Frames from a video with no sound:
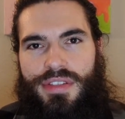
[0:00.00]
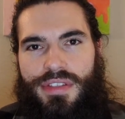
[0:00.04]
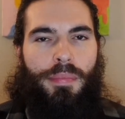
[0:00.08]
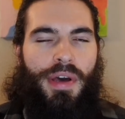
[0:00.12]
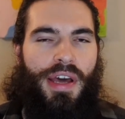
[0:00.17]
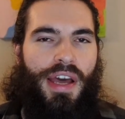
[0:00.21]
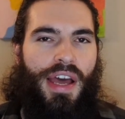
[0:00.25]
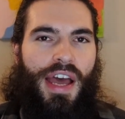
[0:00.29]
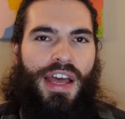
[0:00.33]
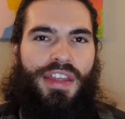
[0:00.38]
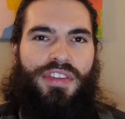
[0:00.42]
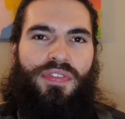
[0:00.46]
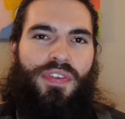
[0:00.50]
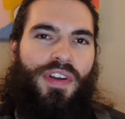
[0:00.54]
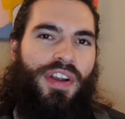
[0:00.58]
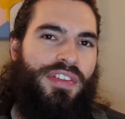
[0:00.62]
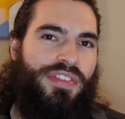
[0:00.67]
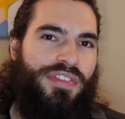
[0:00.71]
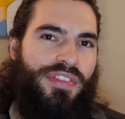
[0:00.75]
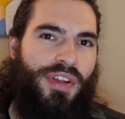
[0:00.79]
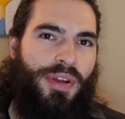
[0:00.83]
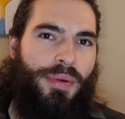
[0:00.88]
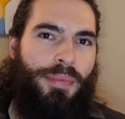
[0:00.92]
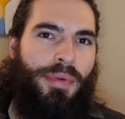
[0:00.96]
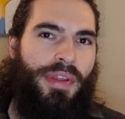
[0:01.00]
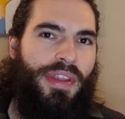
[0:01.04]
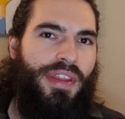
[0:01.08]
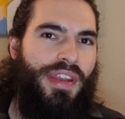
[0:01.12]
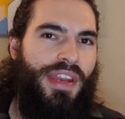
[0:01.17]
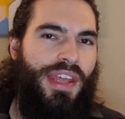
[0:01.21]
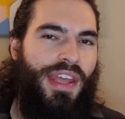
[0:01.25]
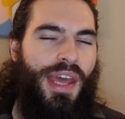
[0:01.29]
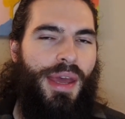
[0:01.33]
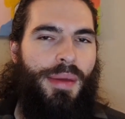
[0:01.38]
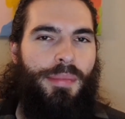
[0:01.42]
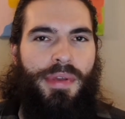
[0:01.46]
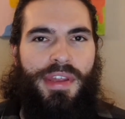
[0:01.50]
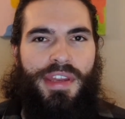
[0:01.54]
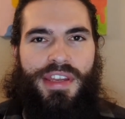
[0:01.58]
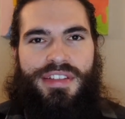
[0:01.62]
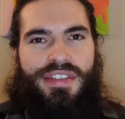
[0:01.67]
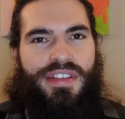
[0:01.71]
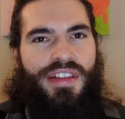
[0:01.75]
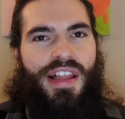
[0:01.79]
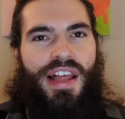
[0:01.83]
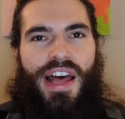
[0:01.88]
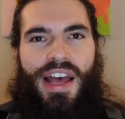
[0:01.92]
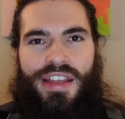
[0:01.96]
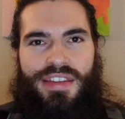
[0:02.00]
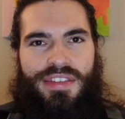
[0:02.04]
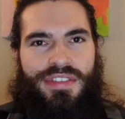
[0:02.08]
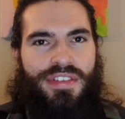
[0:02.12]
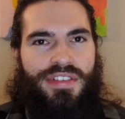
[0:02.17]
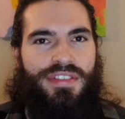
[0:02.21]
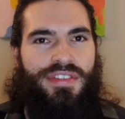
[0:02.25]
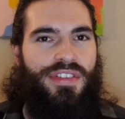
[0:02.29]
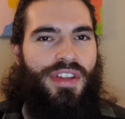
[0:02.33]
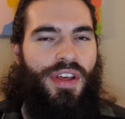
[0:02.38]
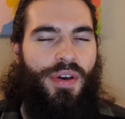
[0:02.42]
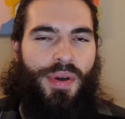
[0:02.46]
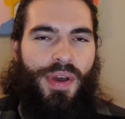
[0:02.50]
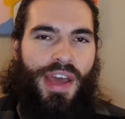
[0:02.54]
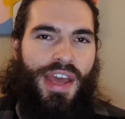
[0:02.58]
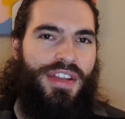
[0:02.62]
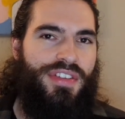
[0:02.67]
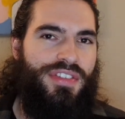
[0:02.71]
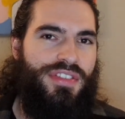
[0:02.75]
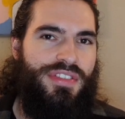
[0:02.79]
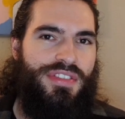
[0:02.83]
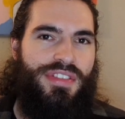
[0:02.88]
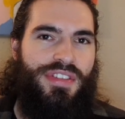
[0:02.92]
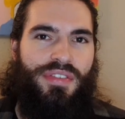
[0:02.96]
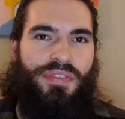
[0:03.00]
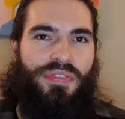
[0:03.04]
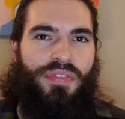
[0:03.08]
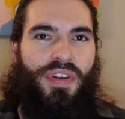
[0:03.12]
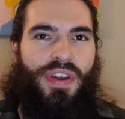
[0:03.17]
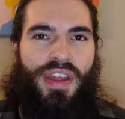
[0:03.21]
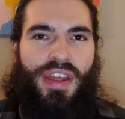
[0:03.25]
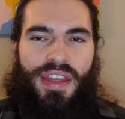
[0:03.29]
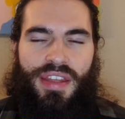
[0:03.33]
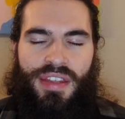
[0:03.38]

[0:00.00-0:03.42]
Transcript: But as far as durability, I mean it's glass, there's no edges to fray.